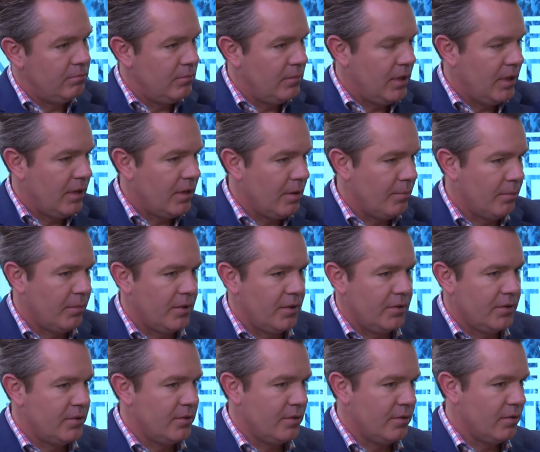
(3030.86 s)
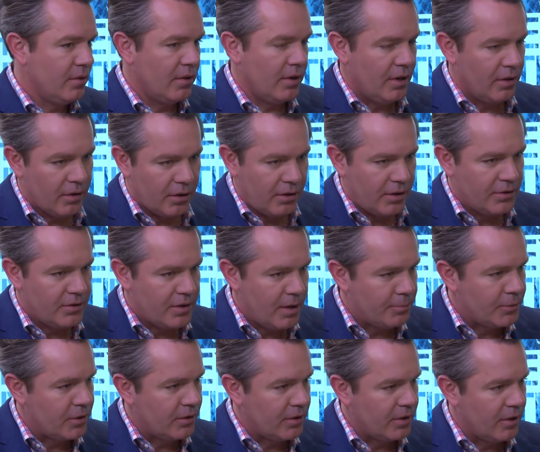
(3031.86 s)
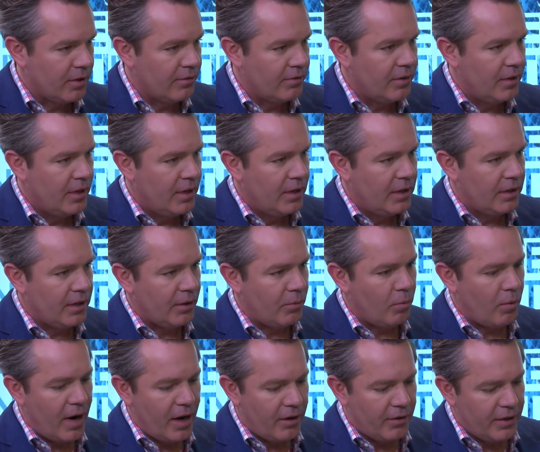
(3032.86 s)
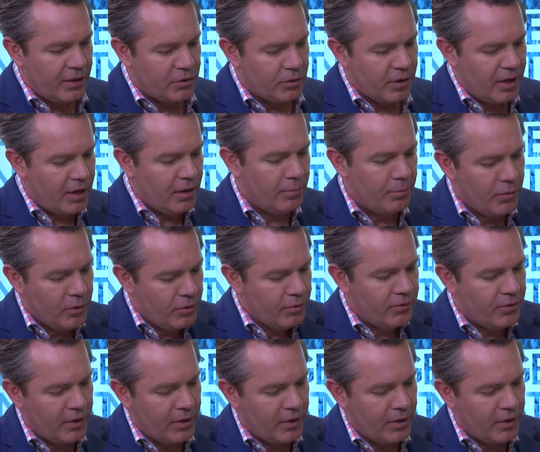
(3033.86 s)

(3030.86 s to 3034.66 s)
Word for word: income cons or, or, consumption curve, like why are they trying to move